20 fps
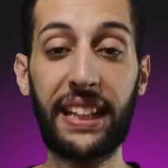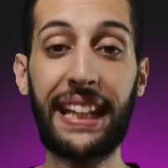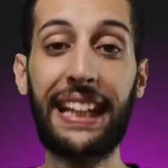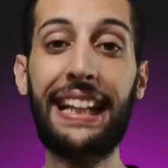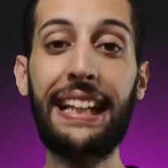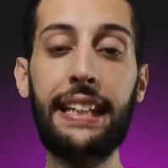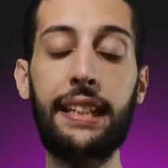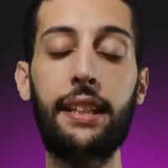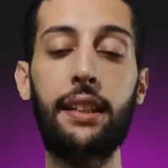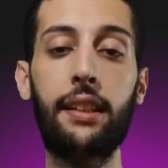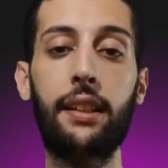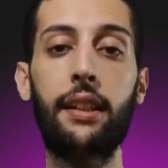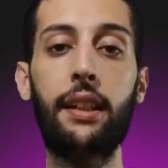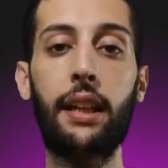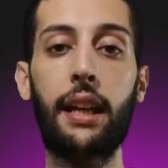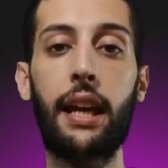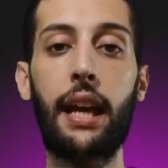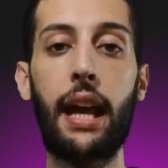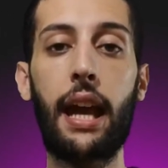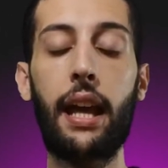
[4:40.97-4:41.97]

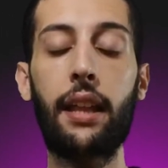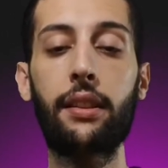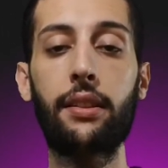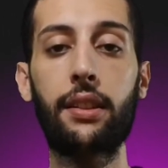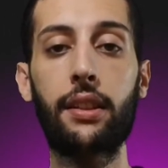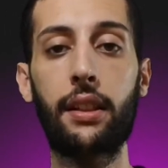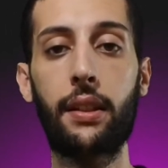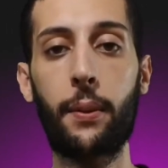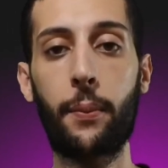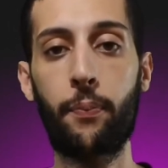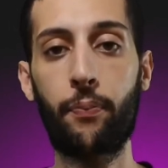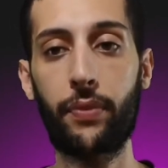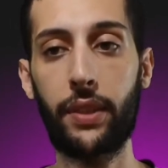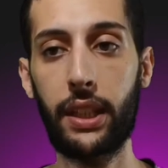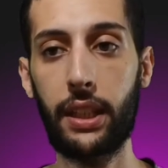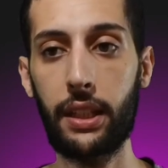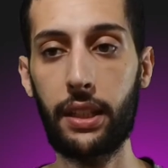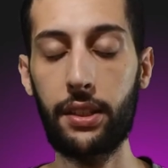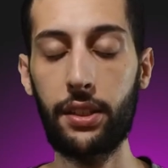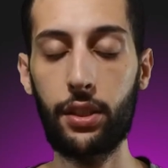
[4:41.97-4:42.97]
clean and
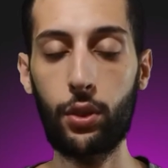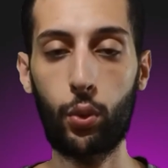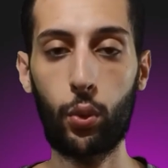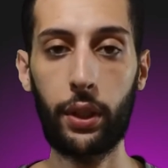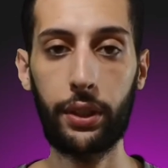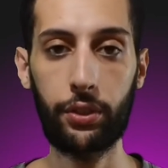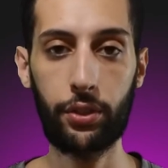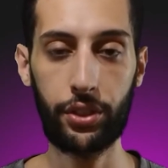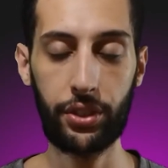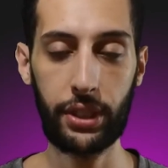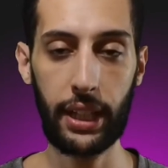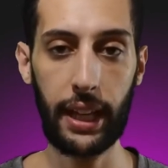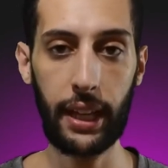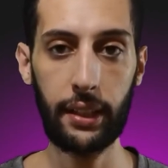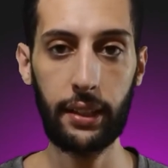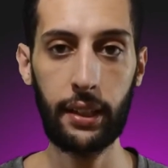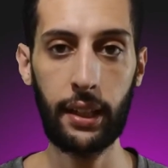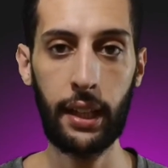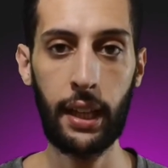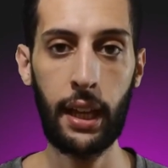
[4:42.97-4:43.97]
easy to
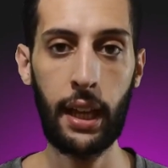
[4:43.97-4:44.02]
understand.